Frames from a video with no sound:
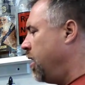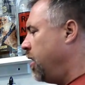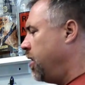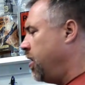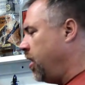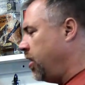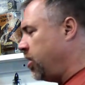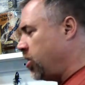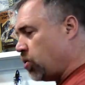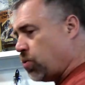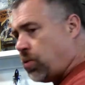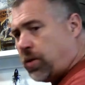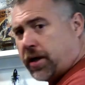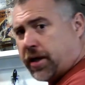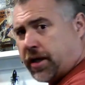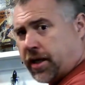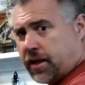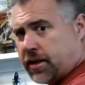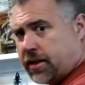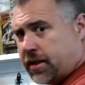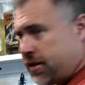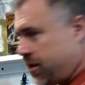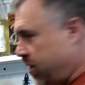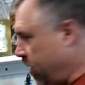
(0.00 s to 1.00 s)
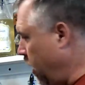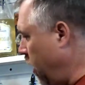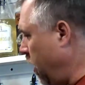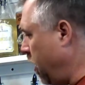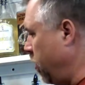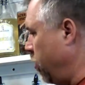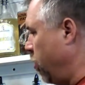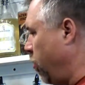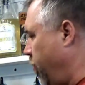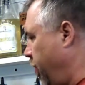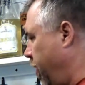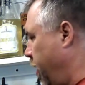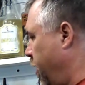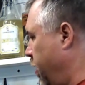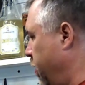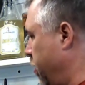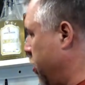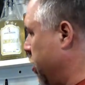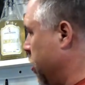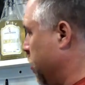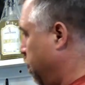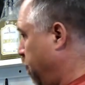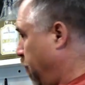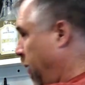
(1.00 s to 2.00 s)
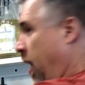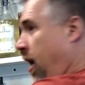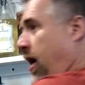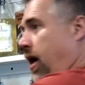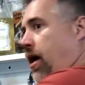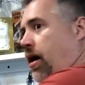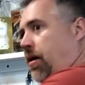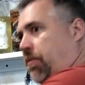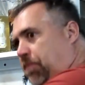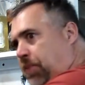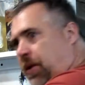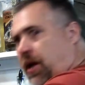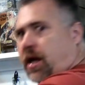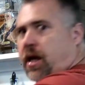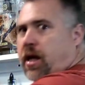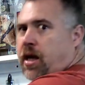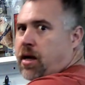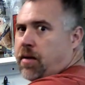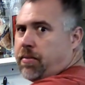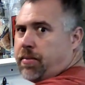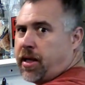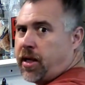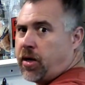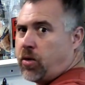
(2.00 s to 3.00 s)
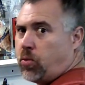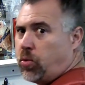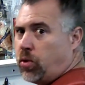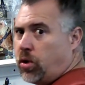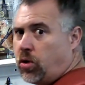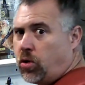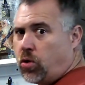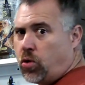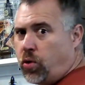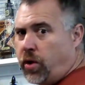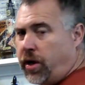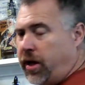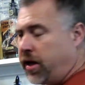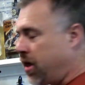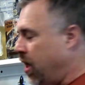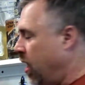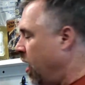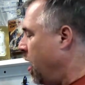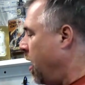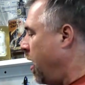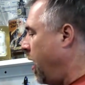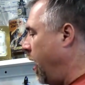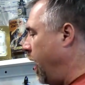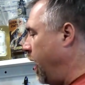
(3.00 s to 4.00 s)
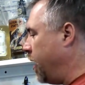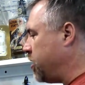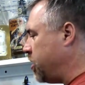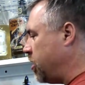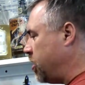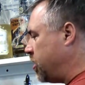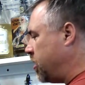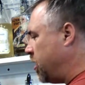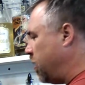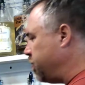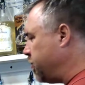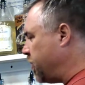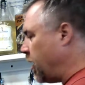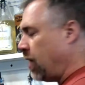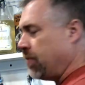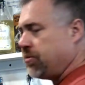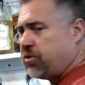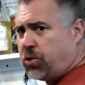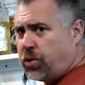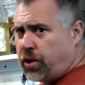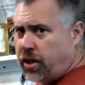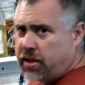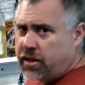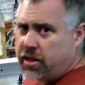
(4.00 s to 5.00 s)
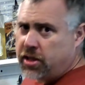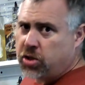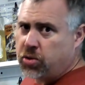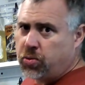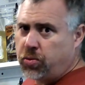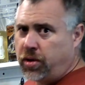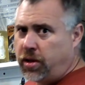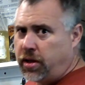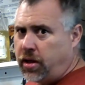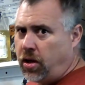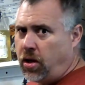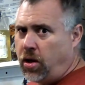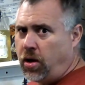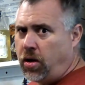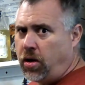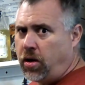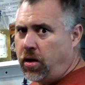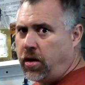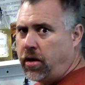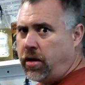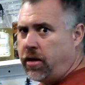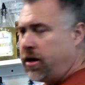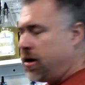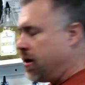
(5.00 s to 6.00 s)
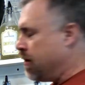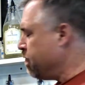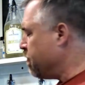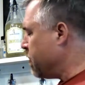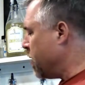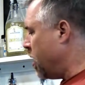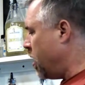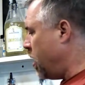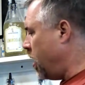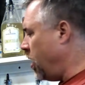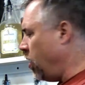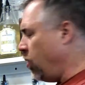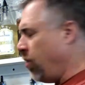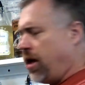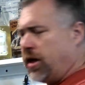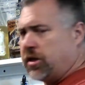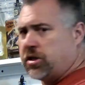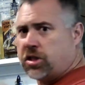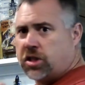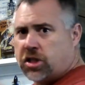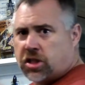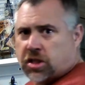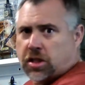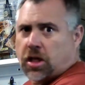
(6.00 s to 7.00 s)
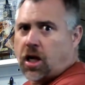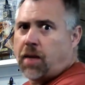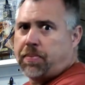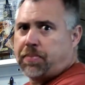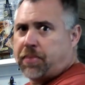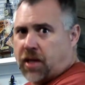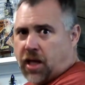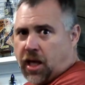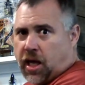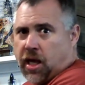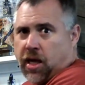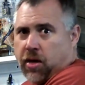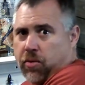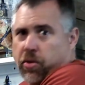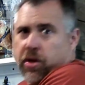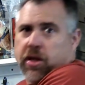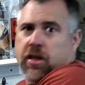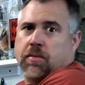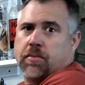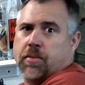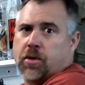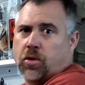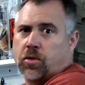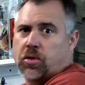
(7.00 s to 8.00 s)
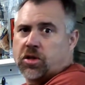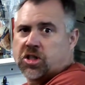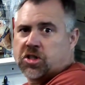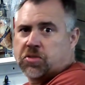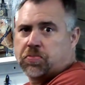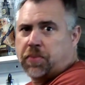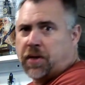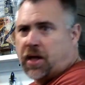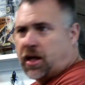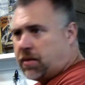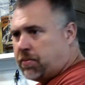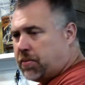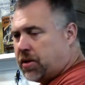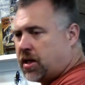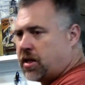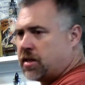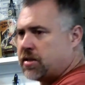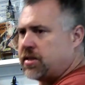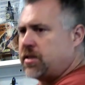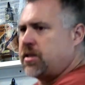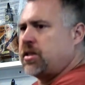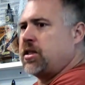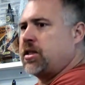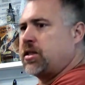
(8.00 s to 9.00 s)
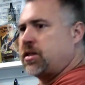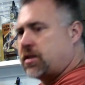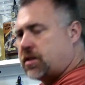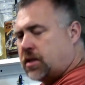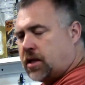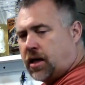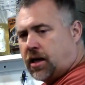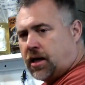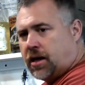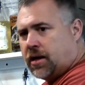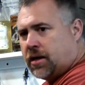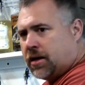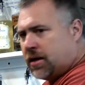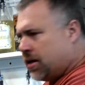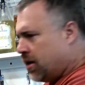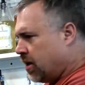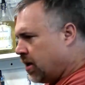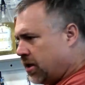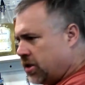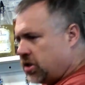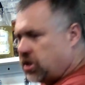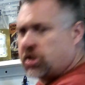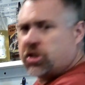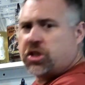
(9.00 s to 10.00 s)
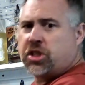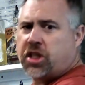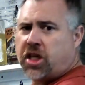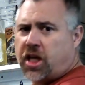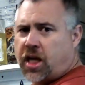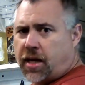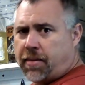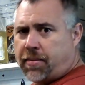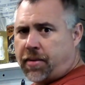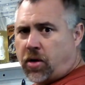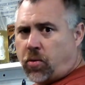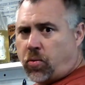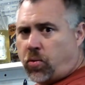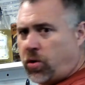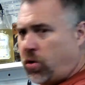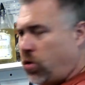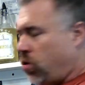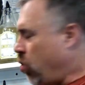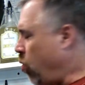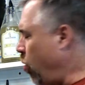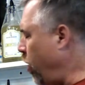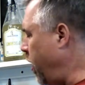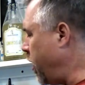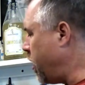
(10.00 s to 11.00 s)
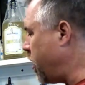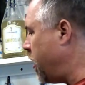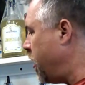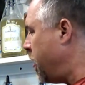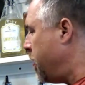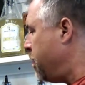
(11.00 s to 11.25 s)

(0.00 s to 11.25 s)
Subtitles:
They just want to get this done. They're over here and they're just bam, bam, like real quick. Actually, sometimes you hit this really hard, it'll actually stop the can right in the middle of the spin because it's just jamming it real quick.